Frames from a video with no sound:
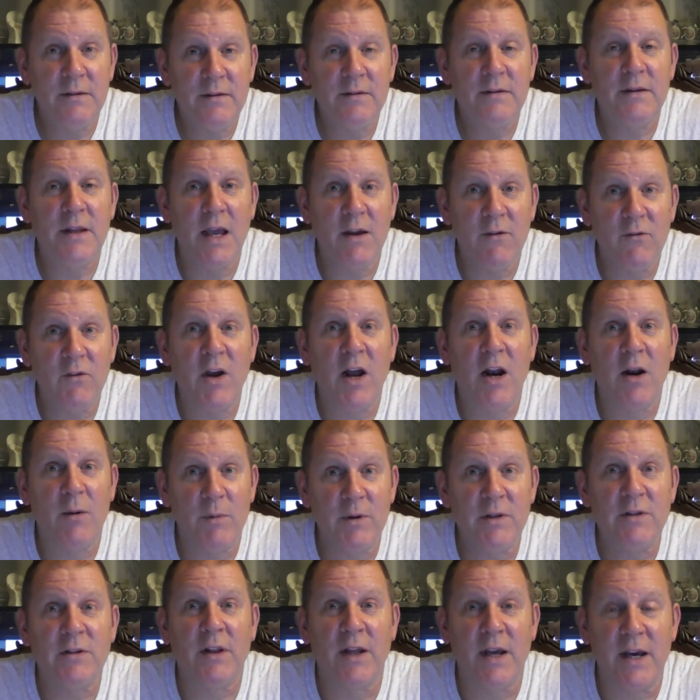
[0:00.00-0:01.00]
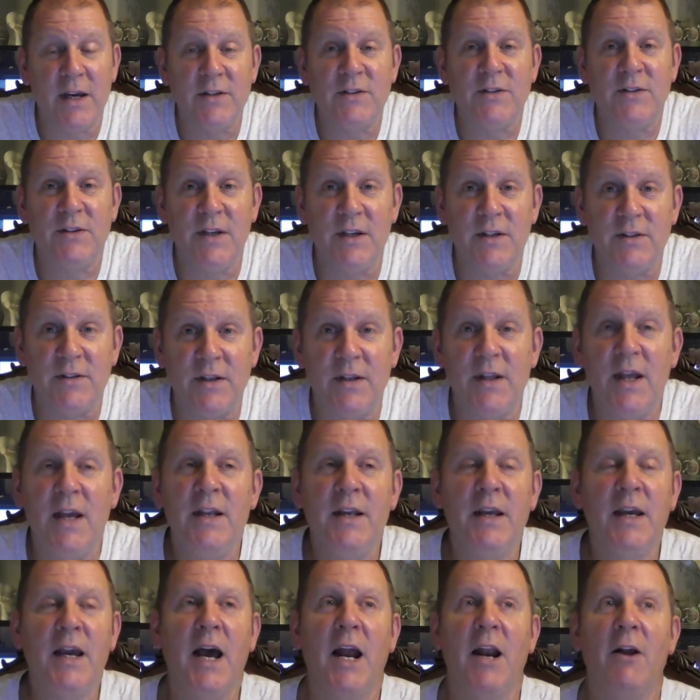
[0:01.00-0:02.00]
Dave Gettleman's last season. Then
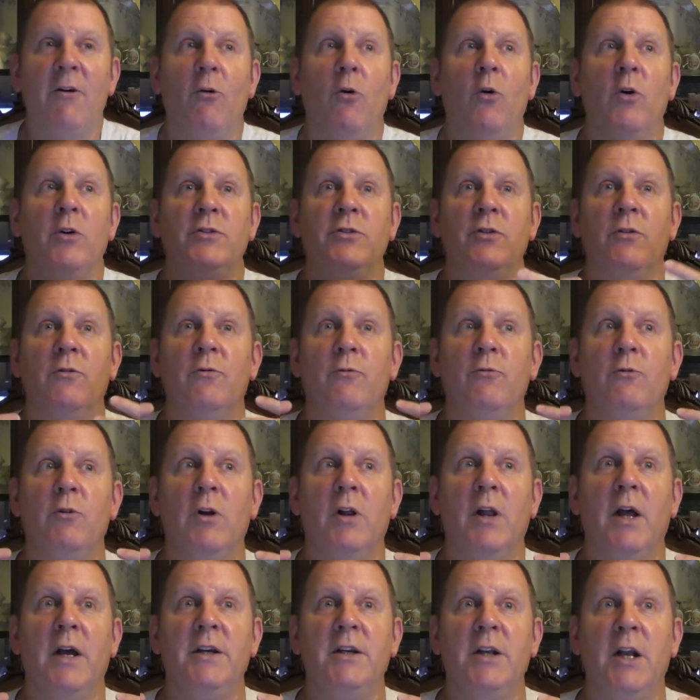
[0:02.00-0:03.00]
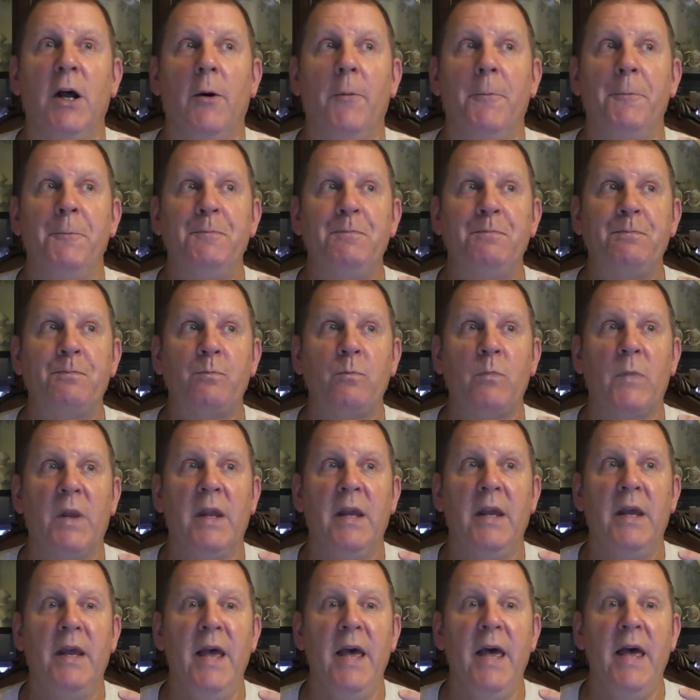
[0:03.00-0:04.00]
you got to also realize, you know,
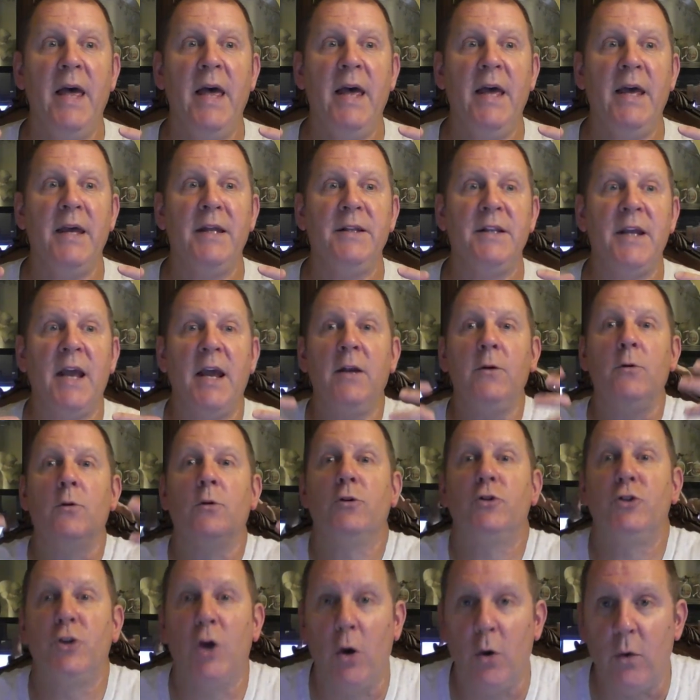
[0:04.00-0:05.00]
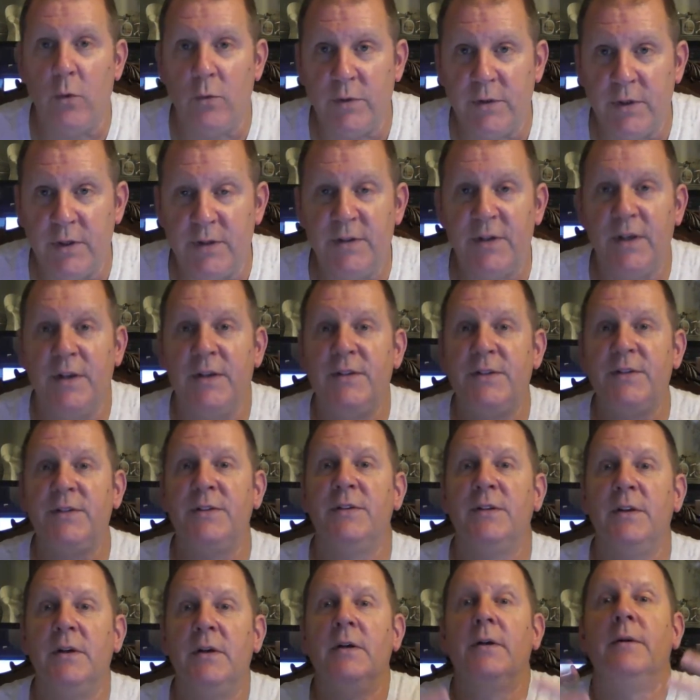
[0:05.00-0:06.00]
Daniel Jones is
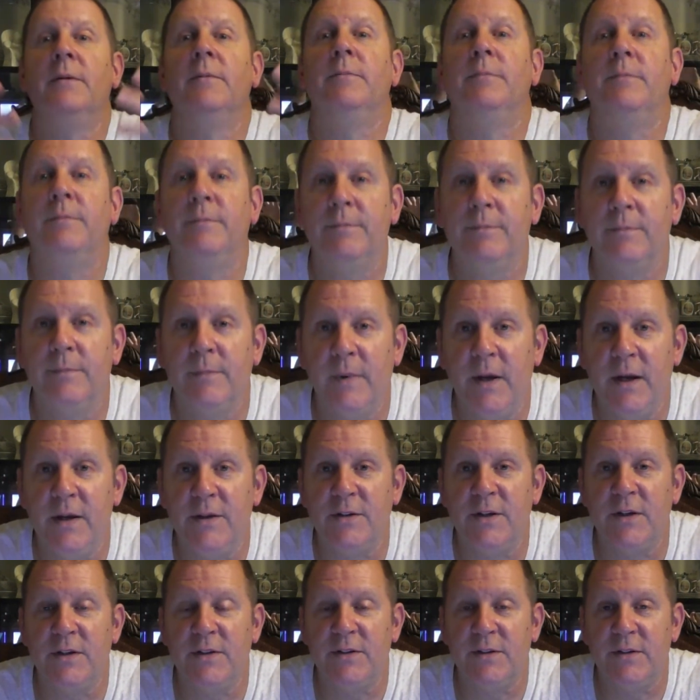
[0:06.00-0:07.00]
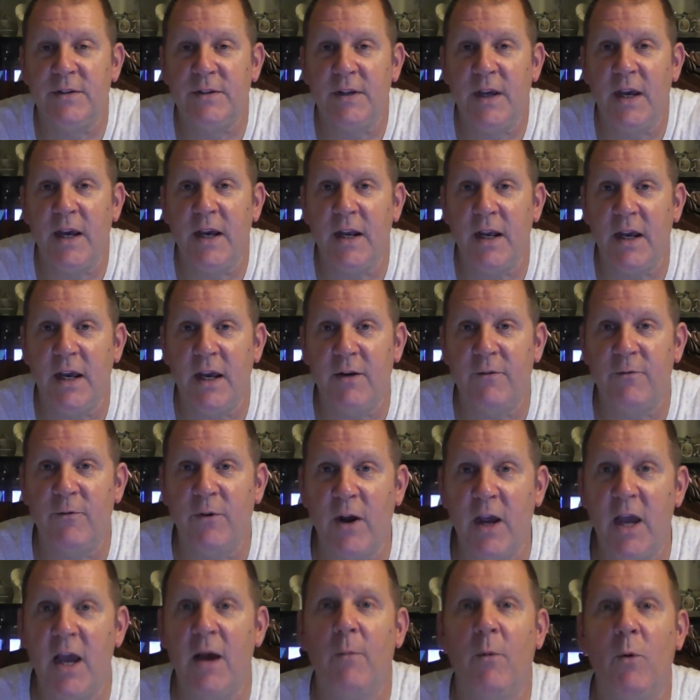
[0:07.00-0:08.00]
this is this hit it for
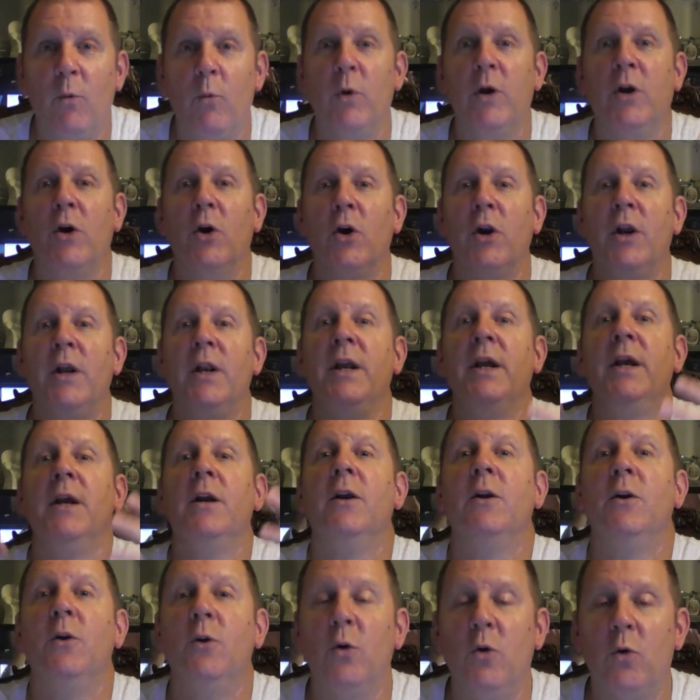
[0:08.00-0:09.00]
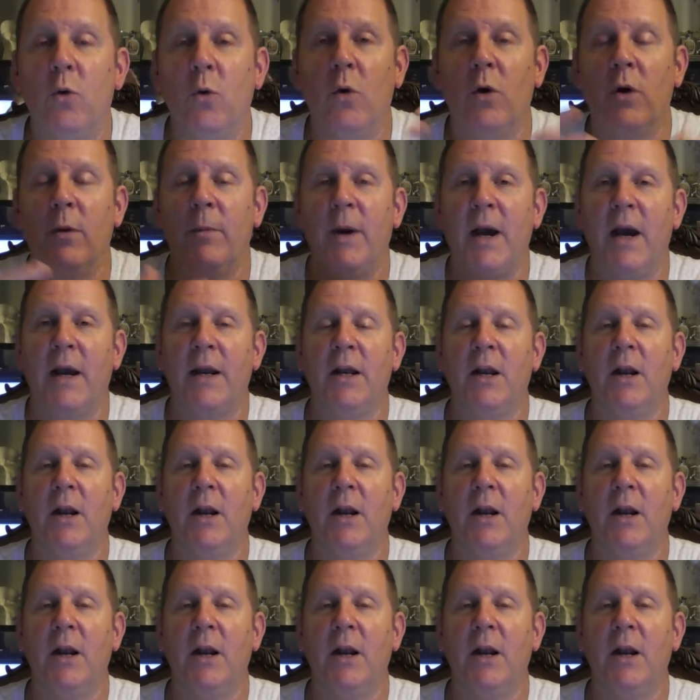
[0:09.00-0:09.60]
him? Are we going to need a new quarterback?